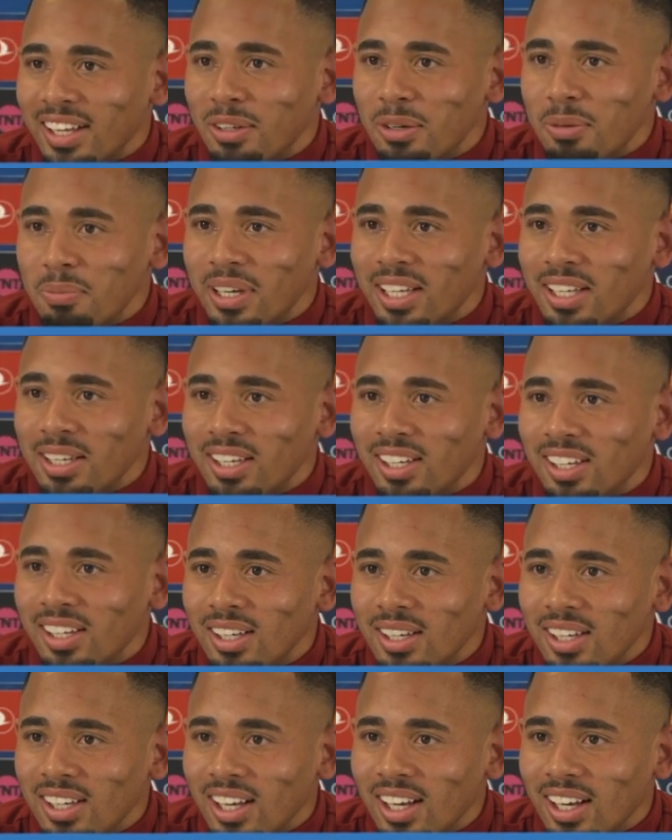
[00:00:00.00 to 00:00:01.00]
Not many
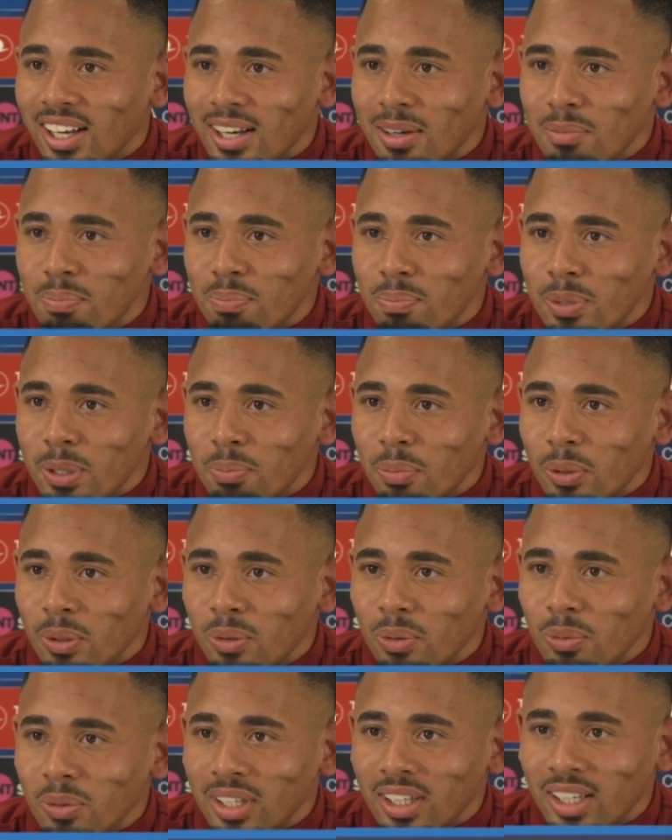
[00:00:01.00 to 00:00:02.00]
uh,
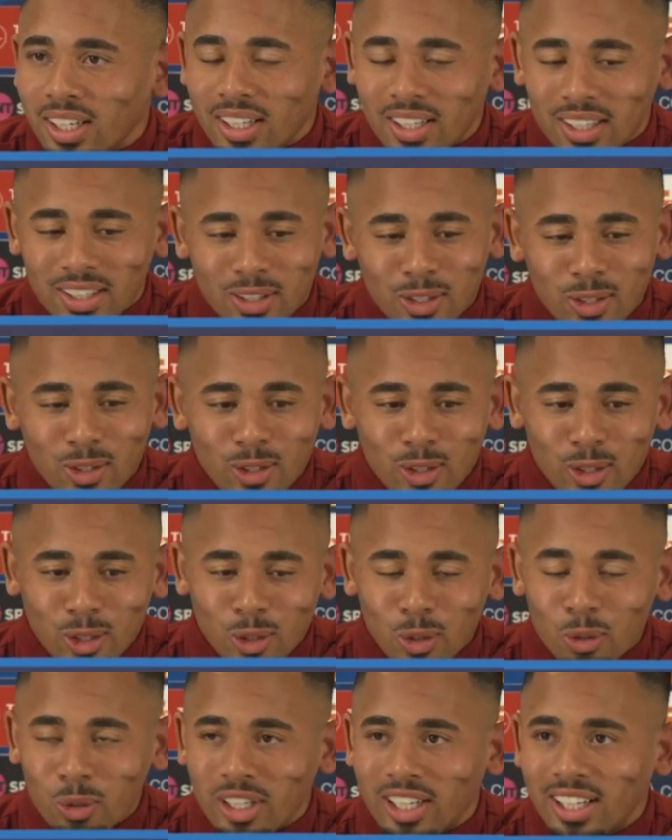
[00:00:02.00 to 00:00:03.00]
people wanna
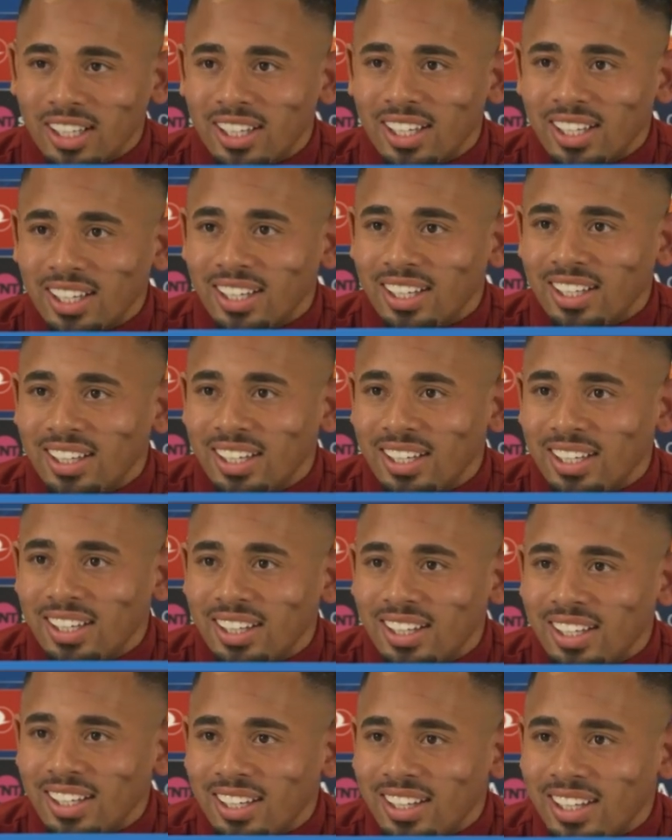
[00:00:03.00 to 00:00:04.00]
look at the, the,
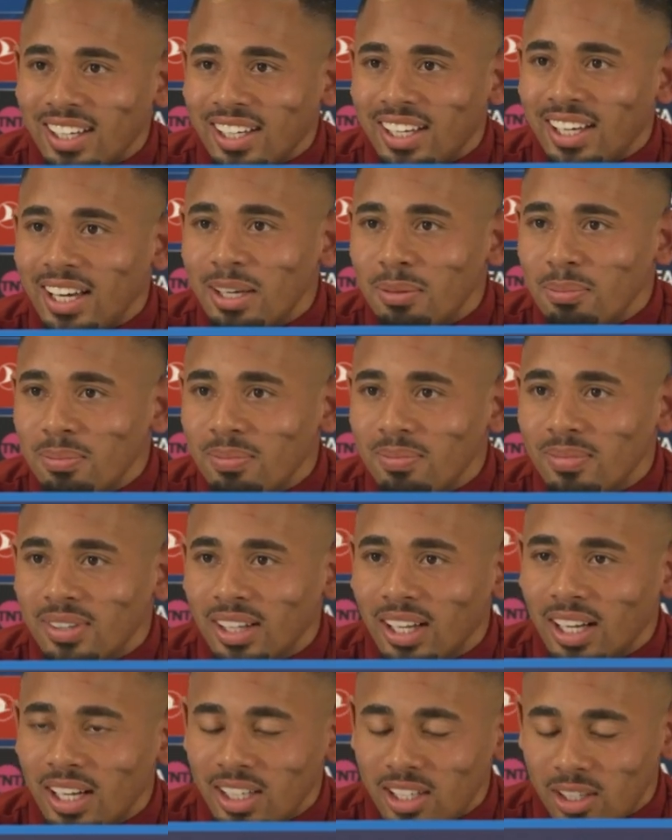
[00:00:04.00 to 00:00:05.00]
the, the game
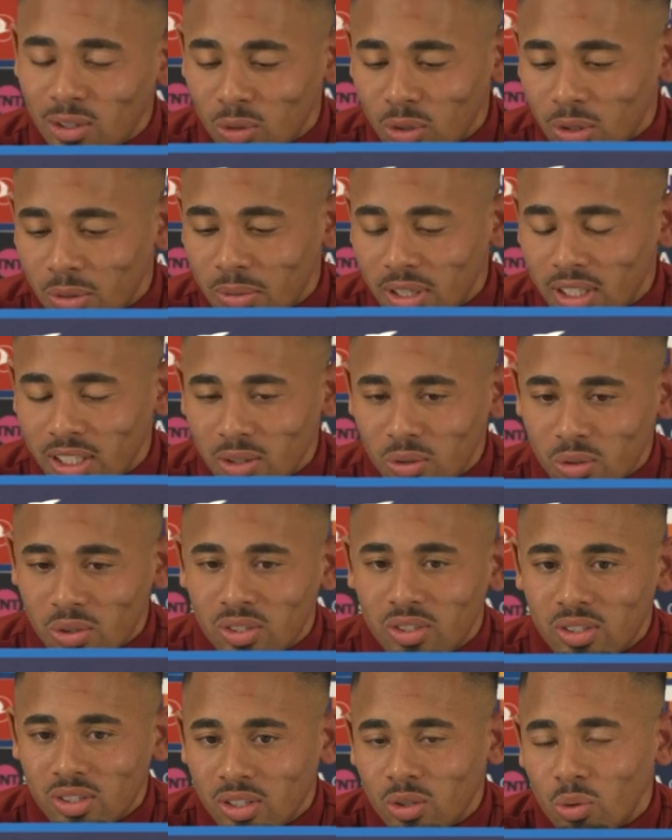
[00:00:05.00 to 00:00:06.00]
like you normally you,
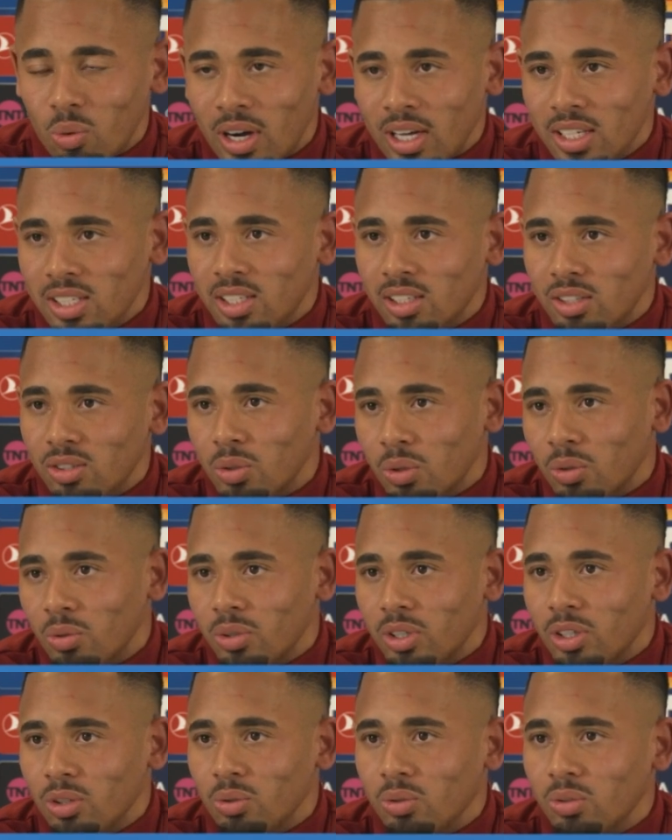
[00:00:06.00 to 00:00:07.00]
you ask. So
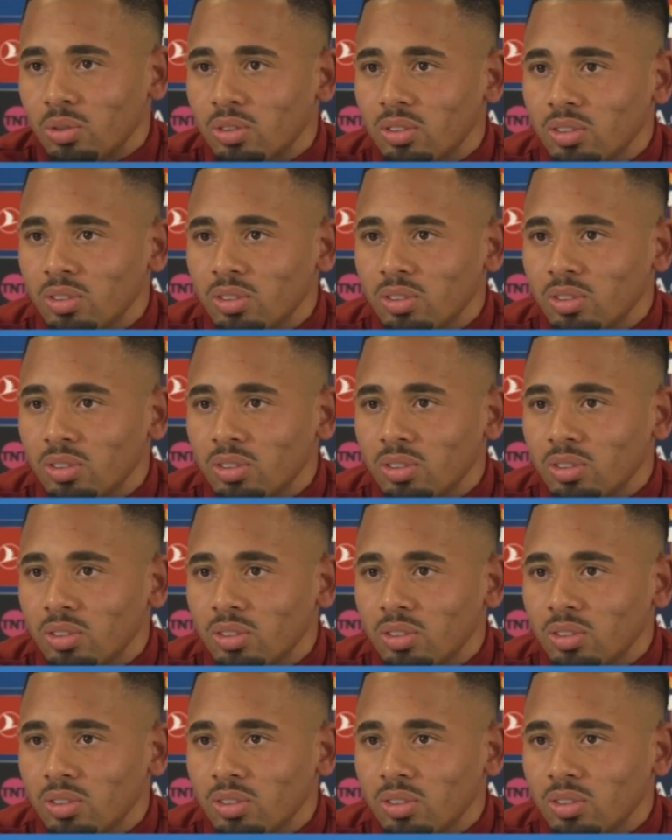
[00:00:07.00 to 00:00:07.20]
you.